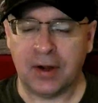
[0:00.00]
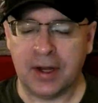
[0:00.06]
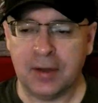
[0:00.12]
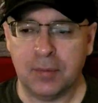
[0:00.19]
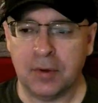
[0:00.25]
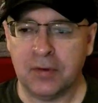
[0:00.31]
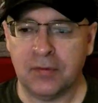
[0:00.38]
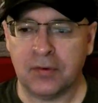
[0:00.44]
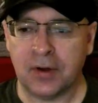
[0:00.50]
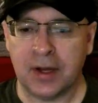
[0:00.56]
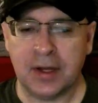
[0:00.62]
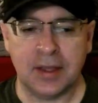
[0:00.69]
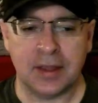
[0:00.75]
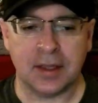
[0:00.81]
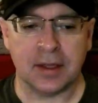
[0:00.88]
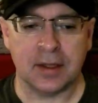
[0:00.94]
for anything.
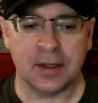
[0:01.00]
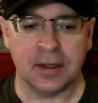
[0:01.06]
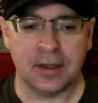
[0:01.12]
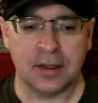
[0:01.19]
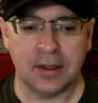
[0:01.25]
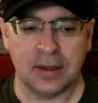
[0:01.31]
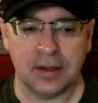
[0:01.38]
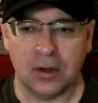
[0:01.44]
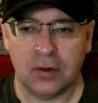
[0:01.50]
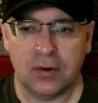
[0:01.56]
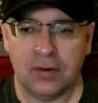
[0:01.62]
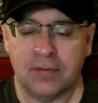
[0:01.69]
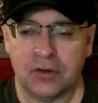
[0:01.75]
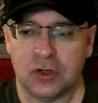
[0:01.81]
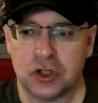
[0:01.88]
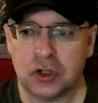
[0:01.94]
They don't even have to
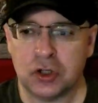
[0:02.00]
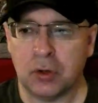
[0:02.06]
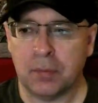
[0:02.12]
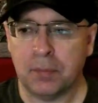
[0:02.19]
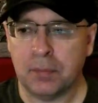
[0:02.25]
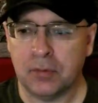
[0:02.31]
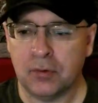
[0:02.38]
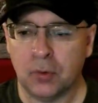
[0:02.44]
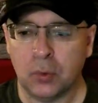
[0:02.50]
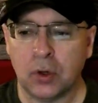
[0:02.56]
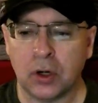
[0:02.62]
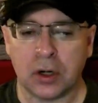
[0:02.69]
show up to work.